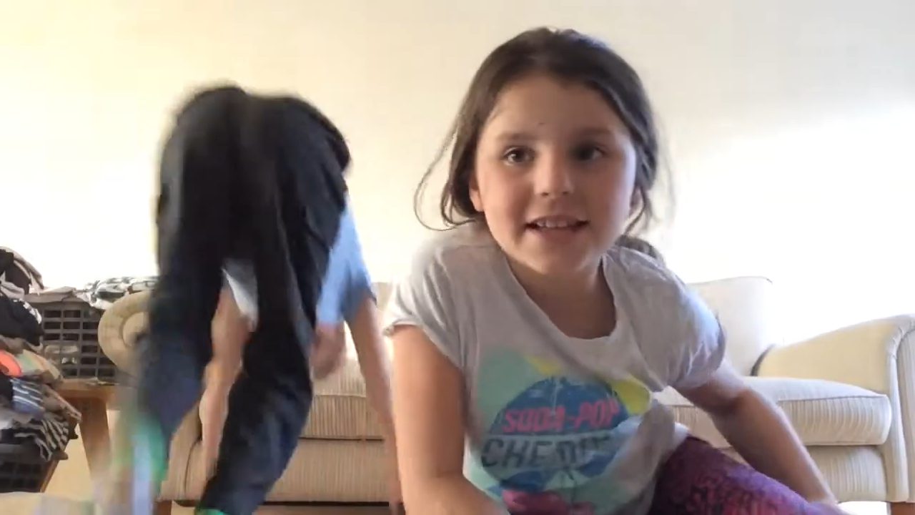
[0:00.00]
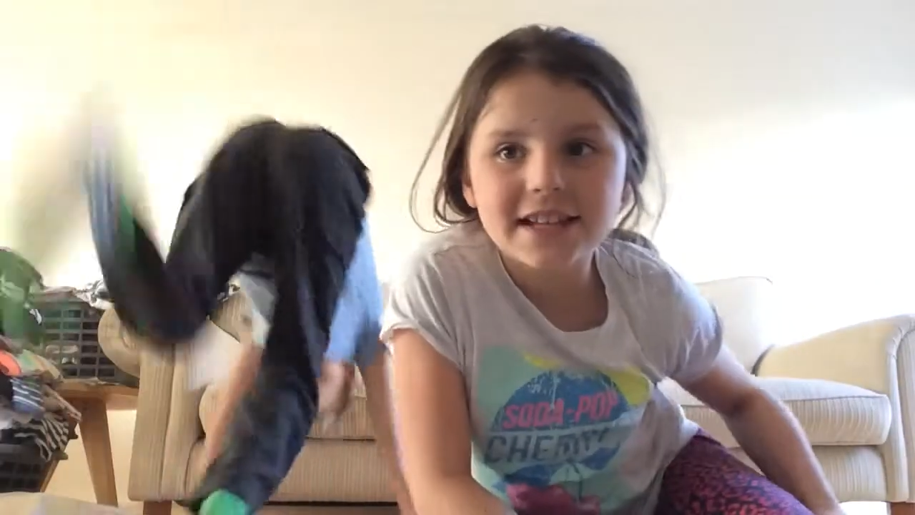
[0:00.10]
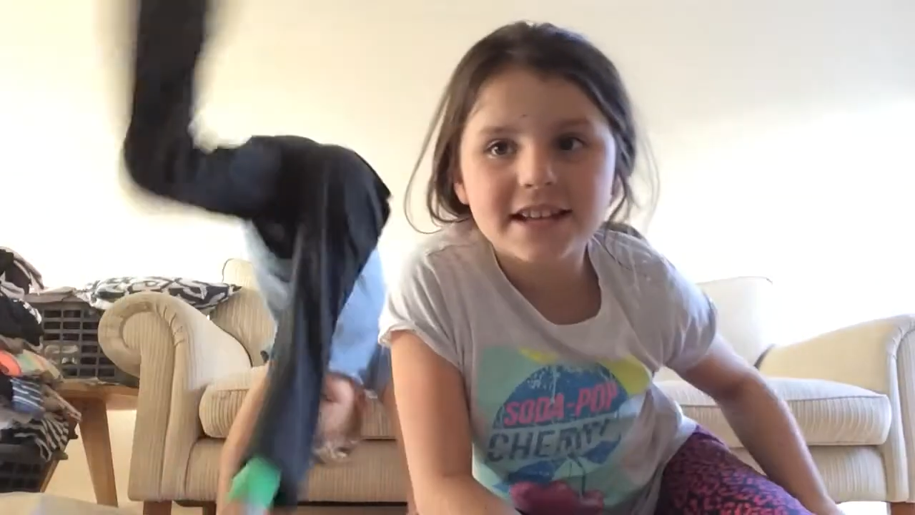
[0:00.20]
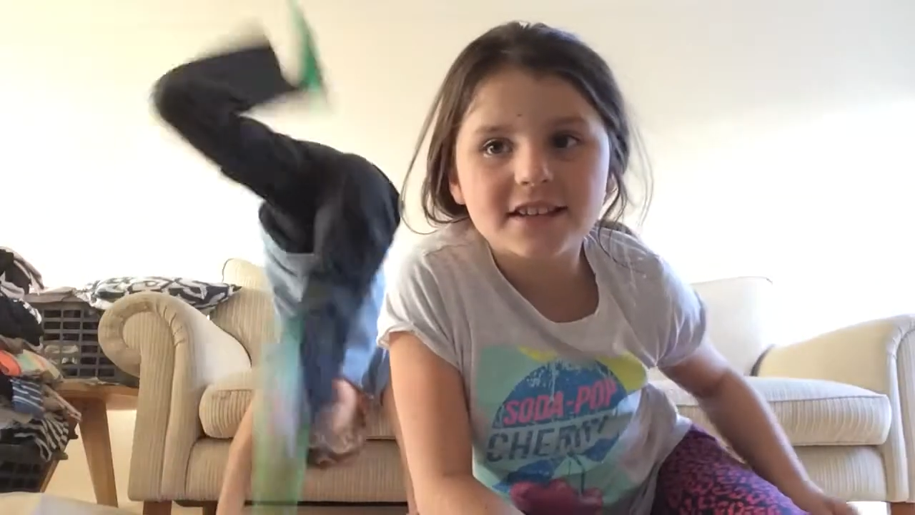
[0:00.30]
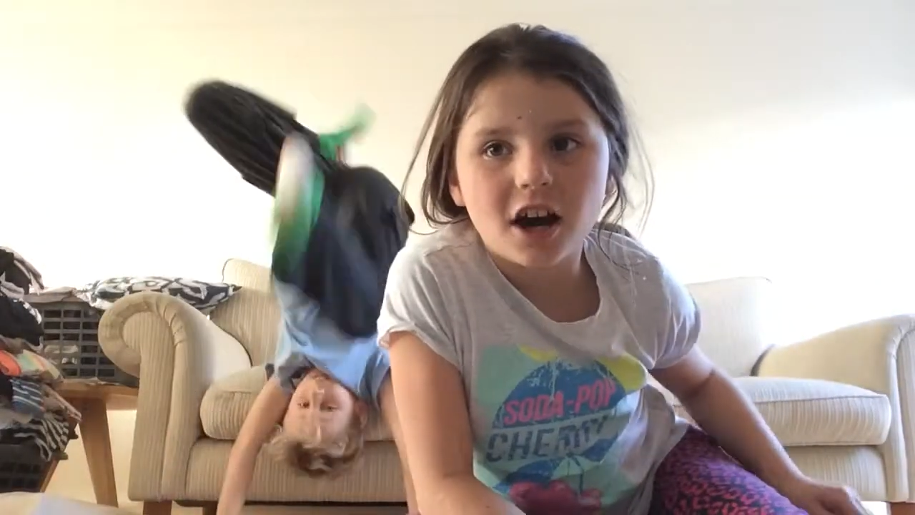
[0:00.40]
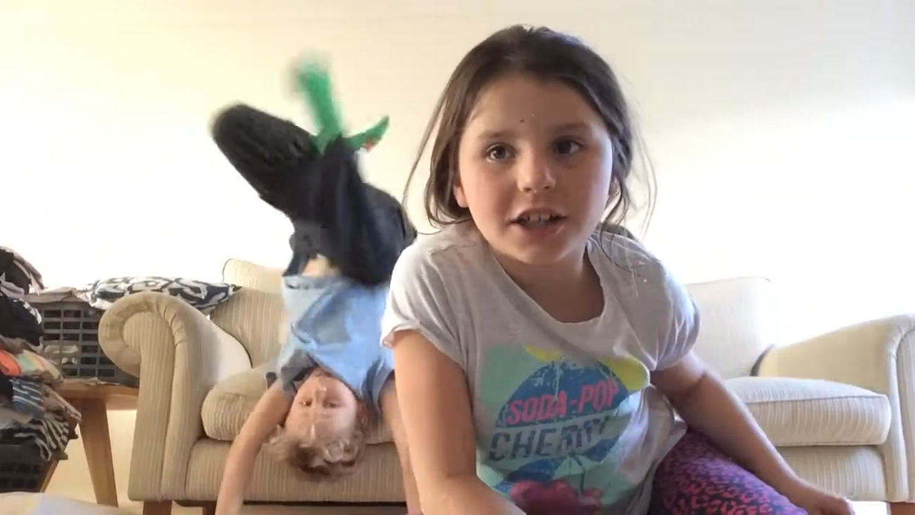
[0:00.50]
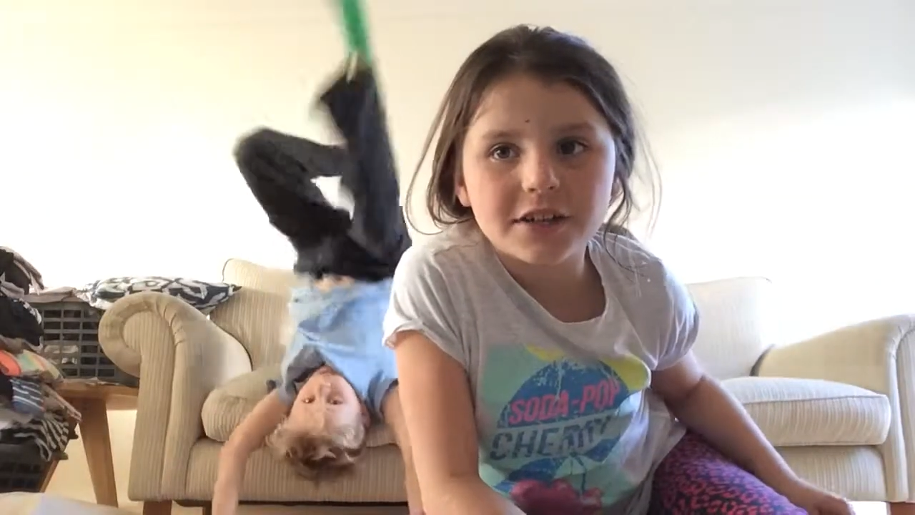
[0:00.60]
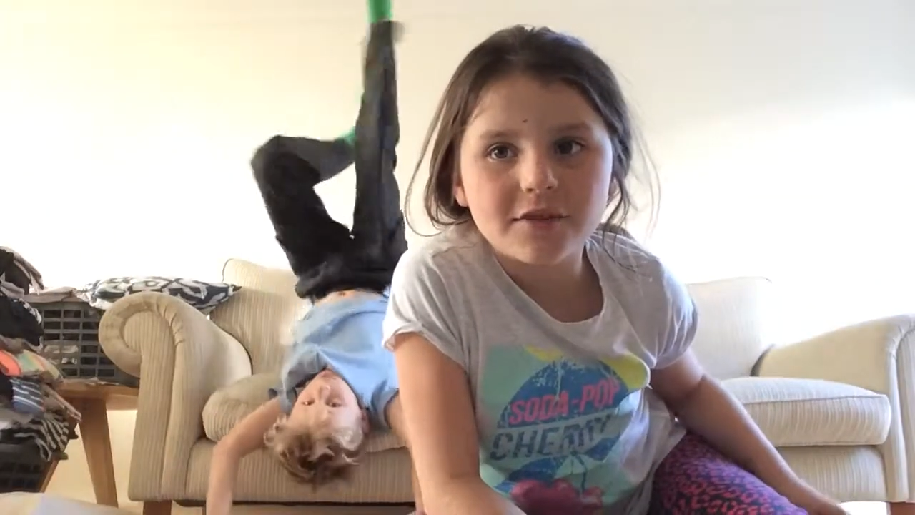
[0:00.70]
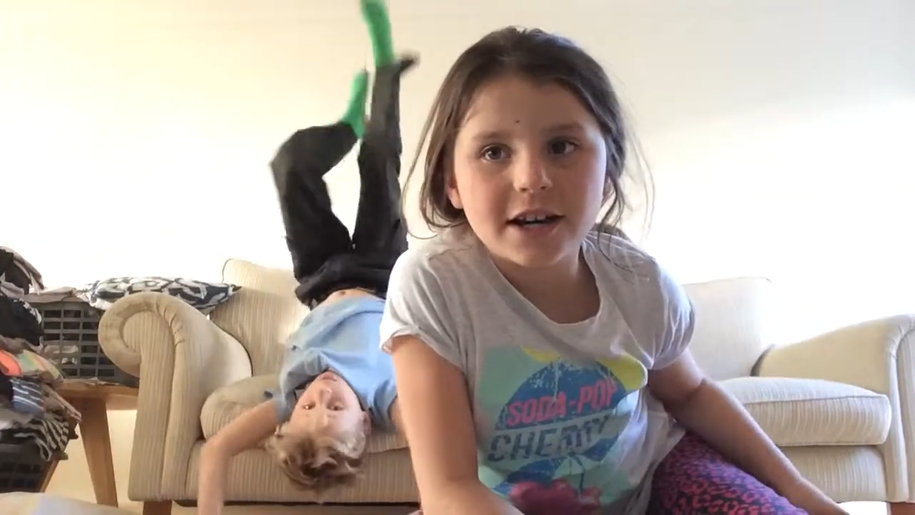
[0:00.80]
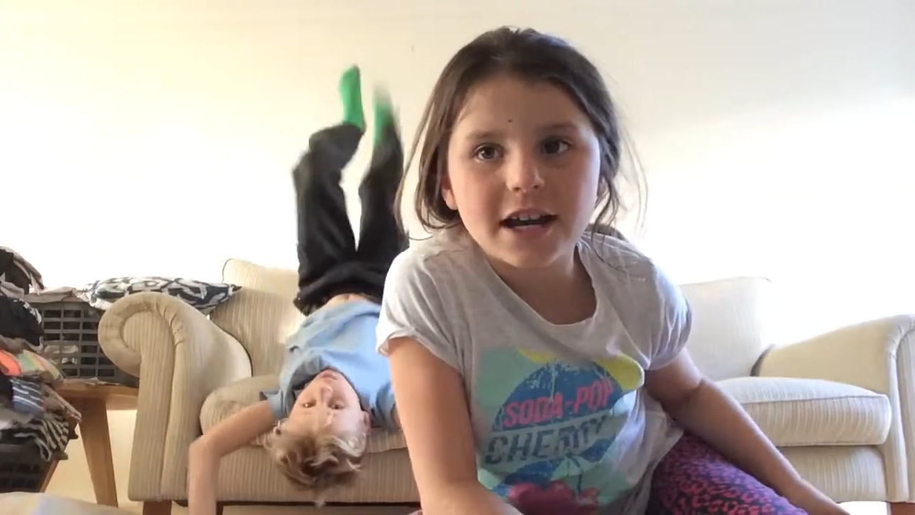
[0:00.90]
get started.
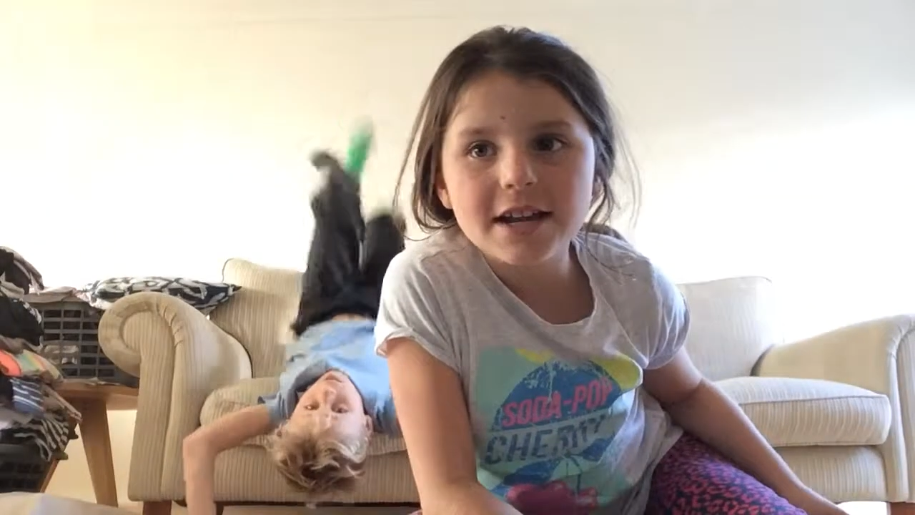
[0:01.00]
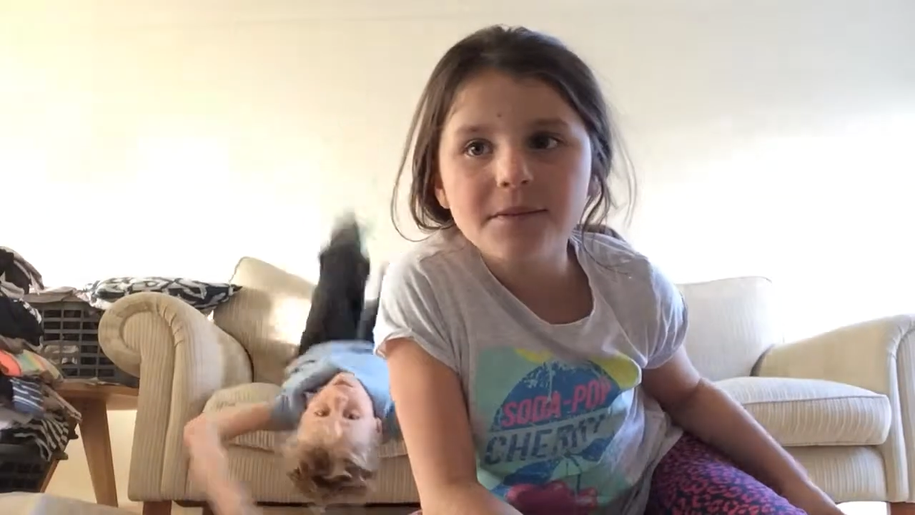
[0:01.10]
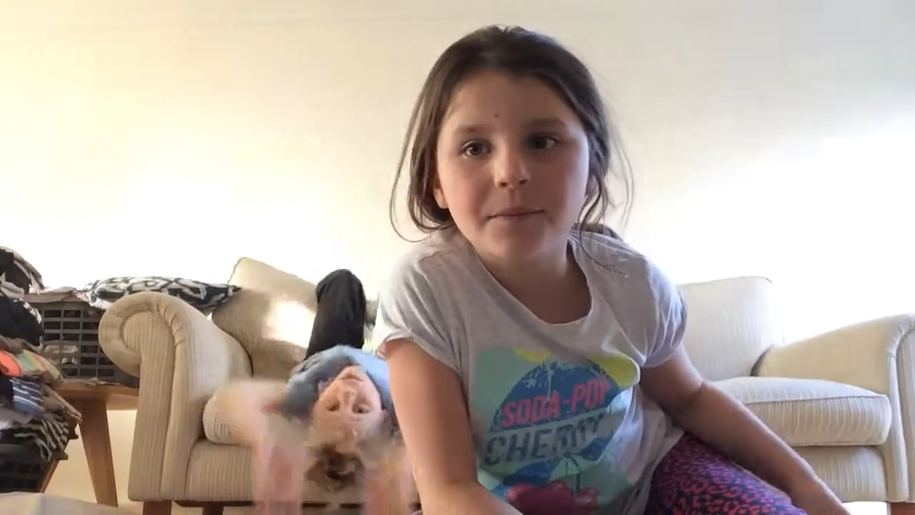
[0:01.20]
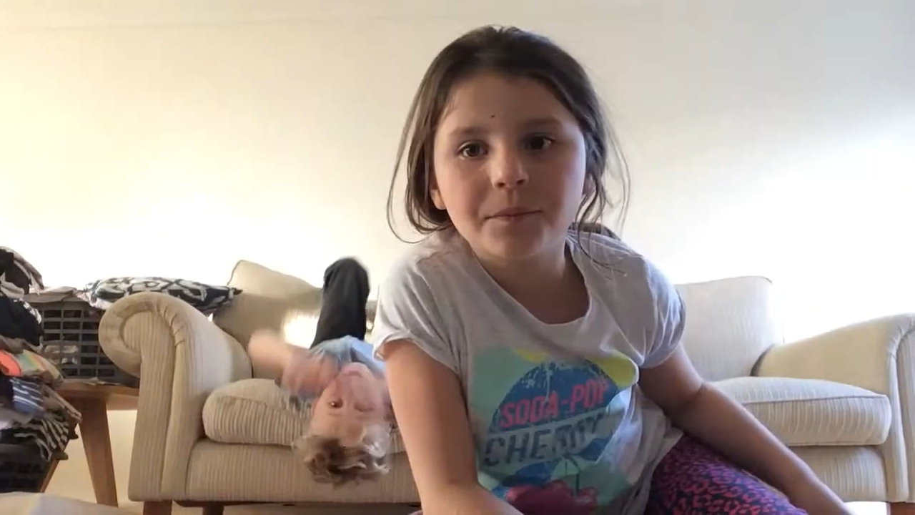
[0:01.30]
Ready?